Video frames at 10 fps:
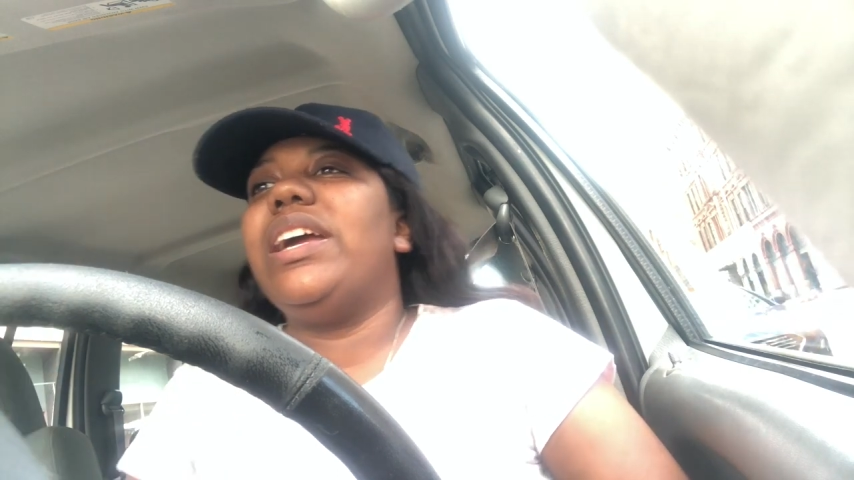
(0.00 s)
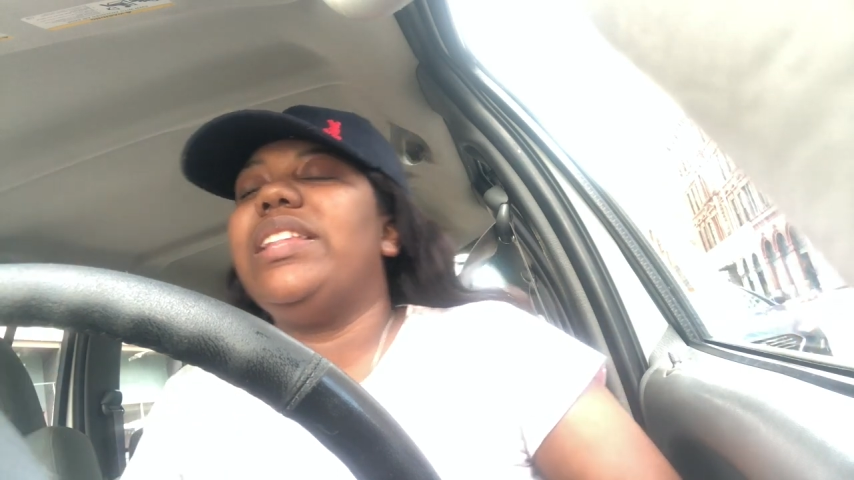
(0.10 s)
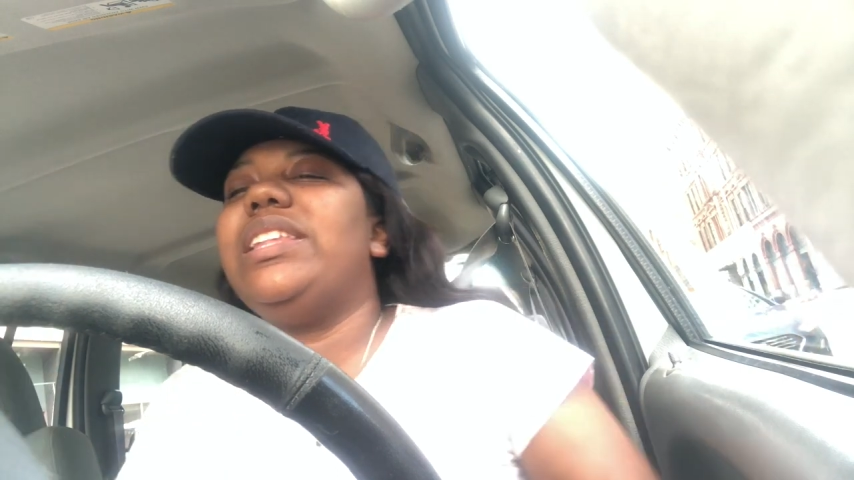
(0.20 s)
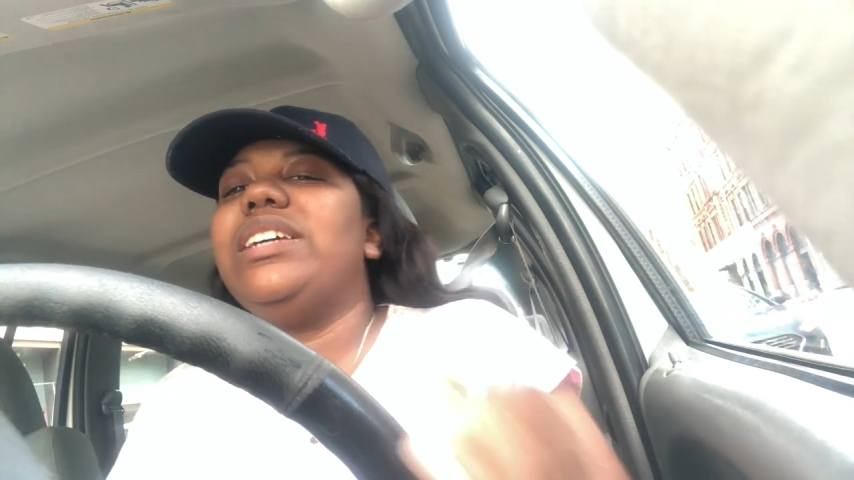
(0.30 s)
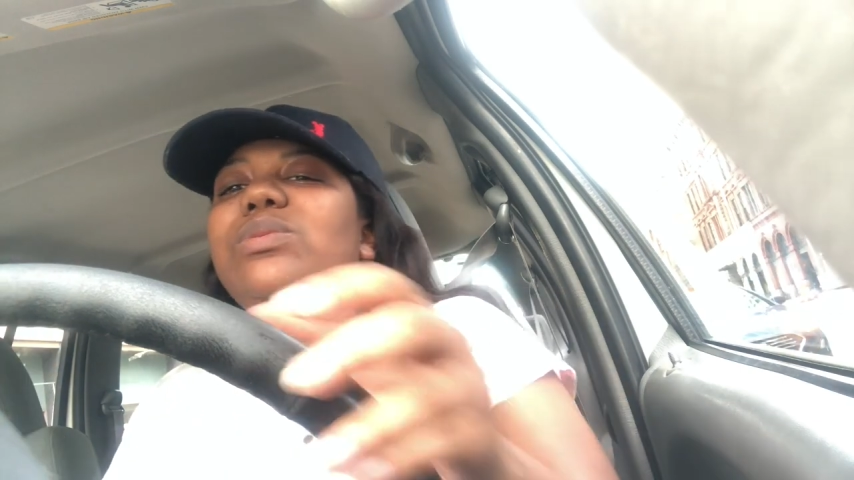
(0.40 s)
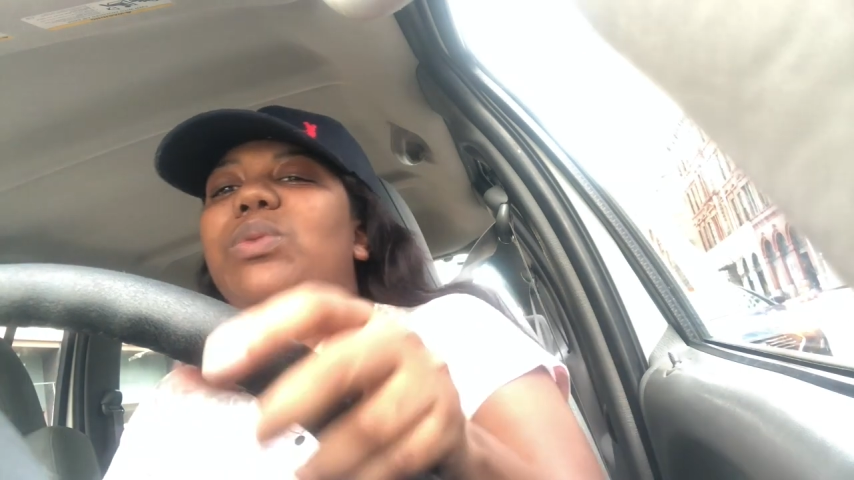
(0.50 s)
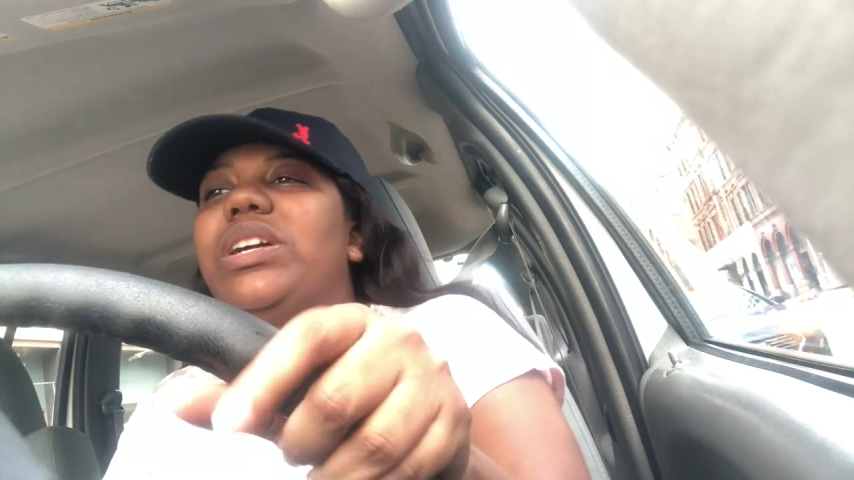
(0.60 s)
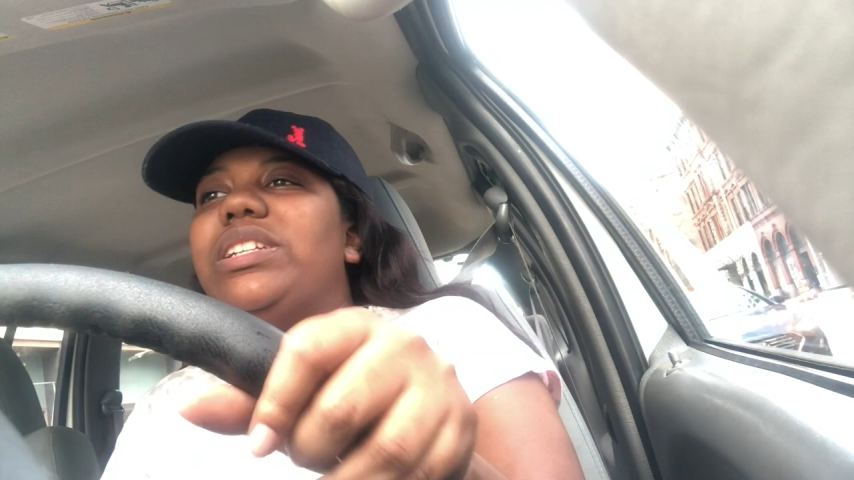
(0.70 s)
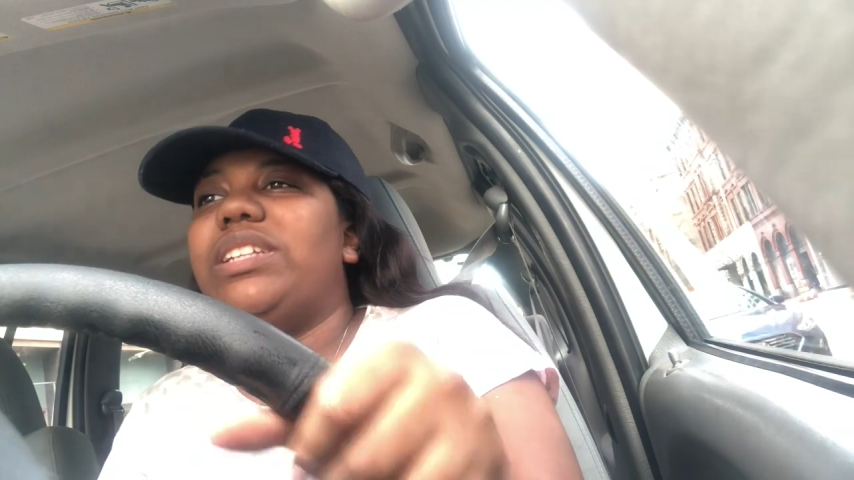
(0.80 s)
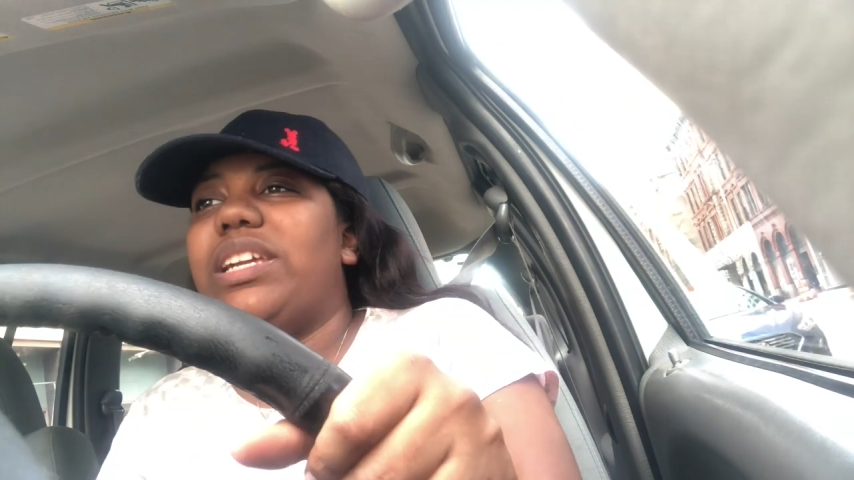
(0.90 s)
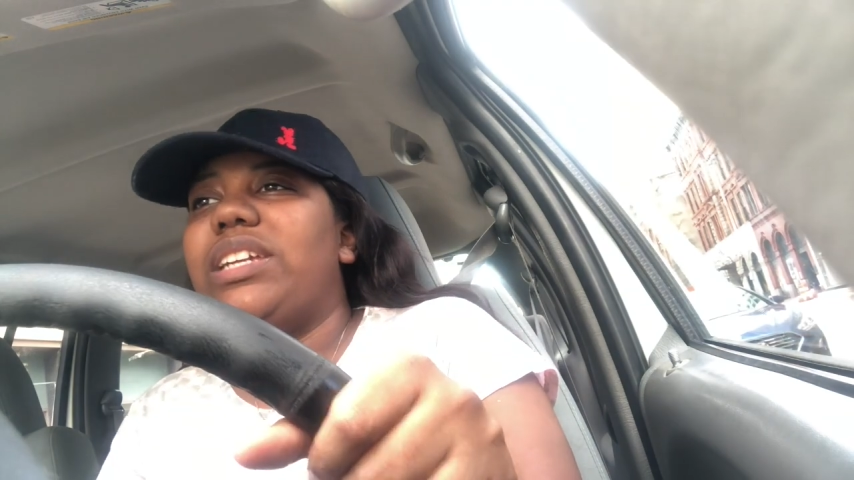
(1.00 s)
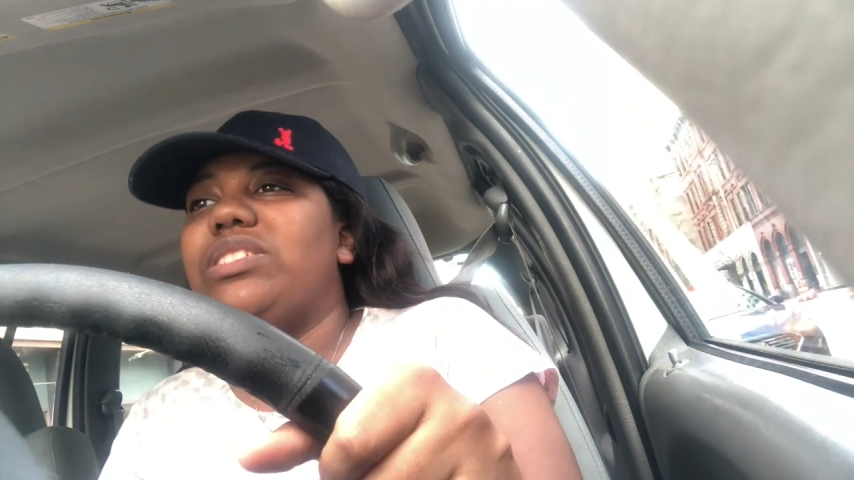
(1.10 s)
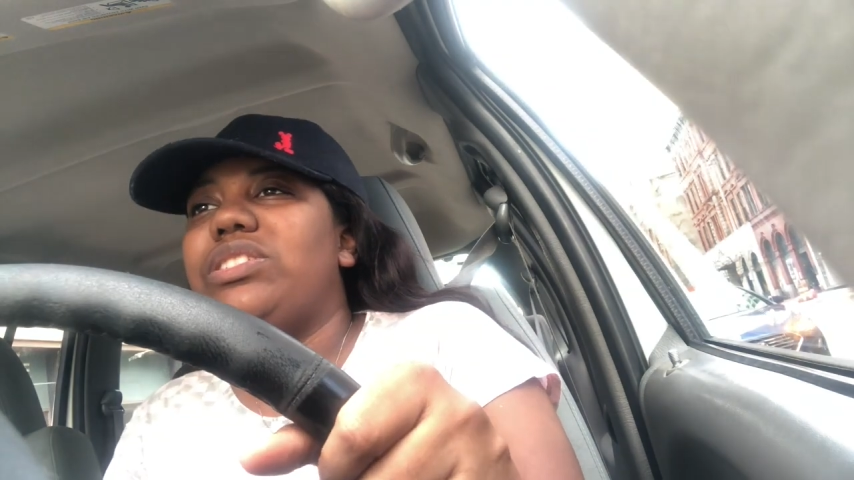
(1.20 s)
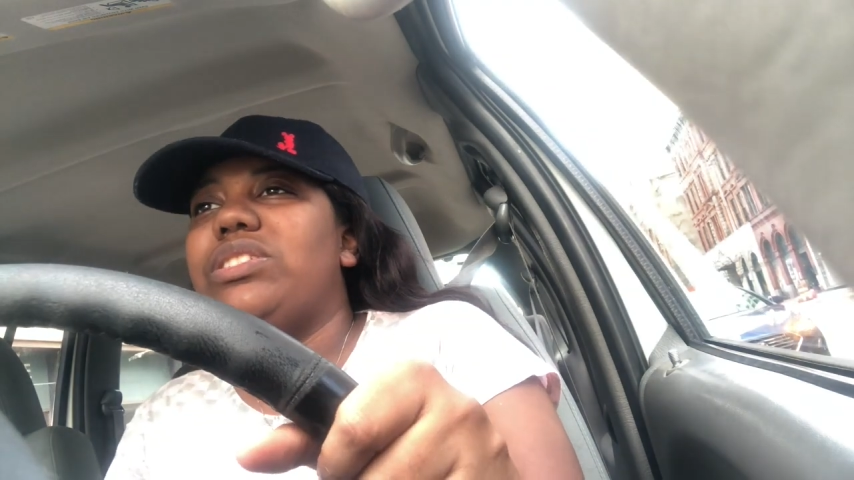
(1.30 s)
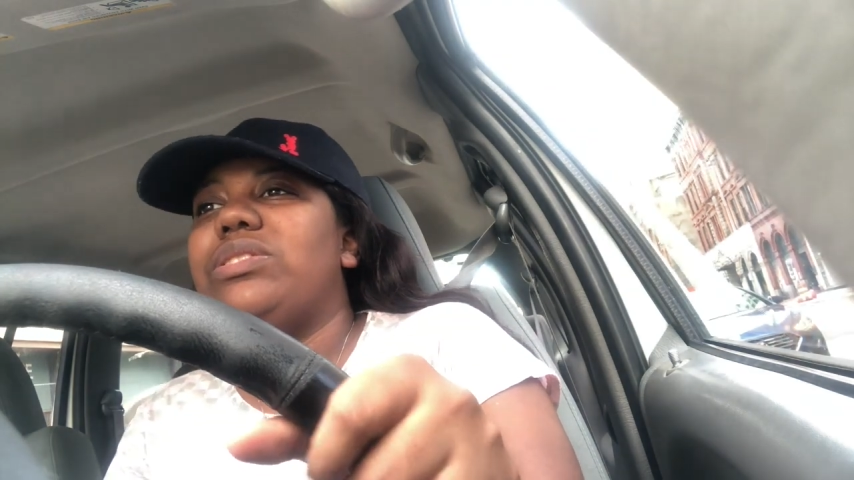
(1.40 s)
And that's one of the
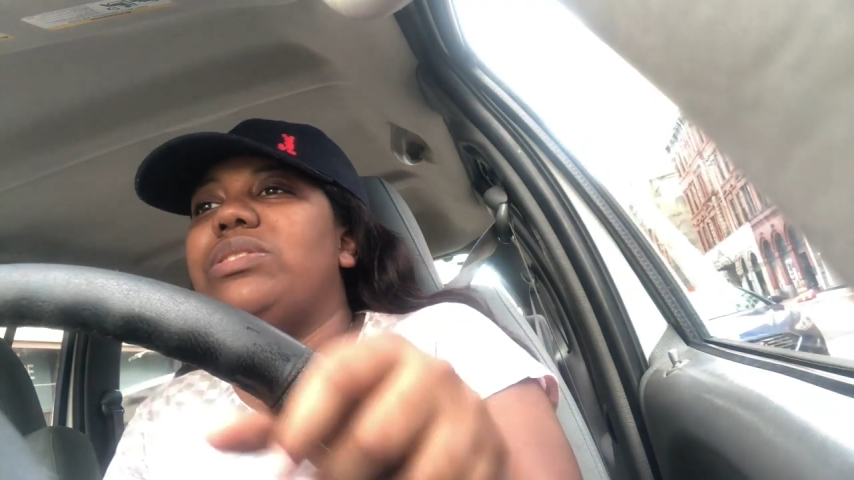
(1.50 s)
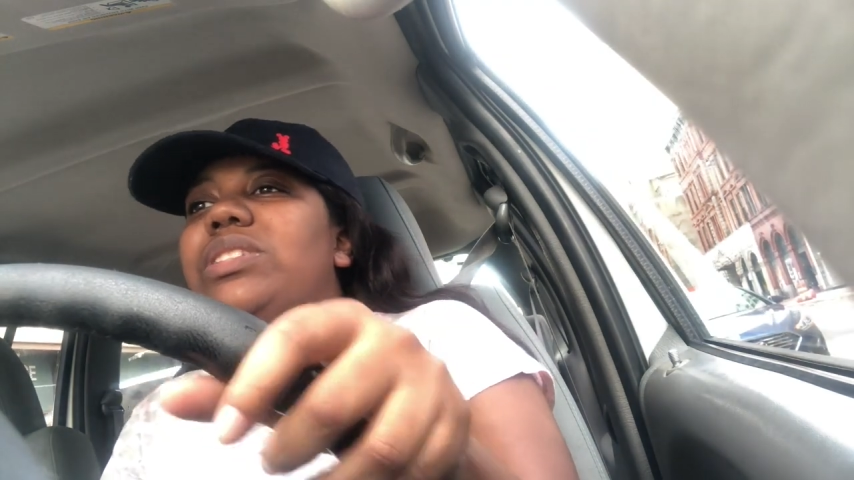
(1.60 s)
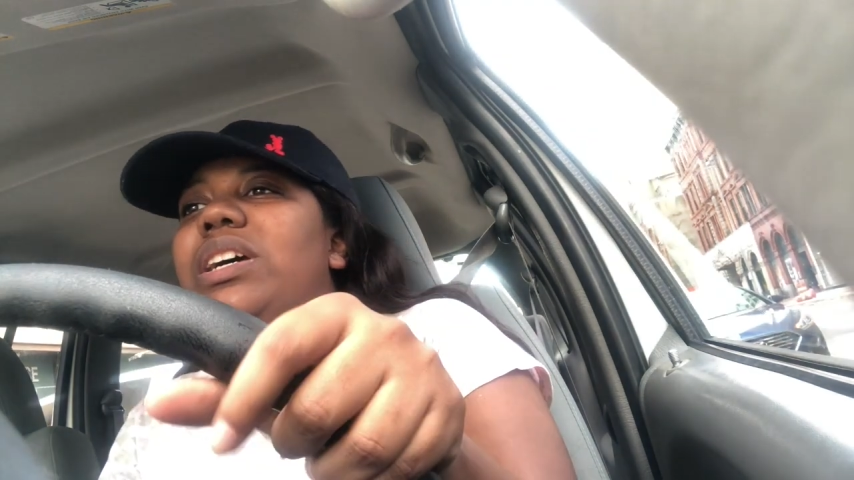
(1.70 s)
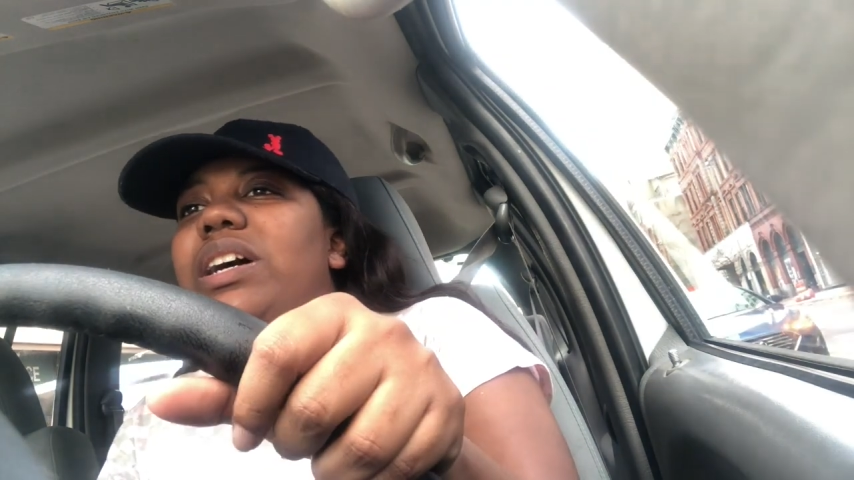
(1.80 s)
issues.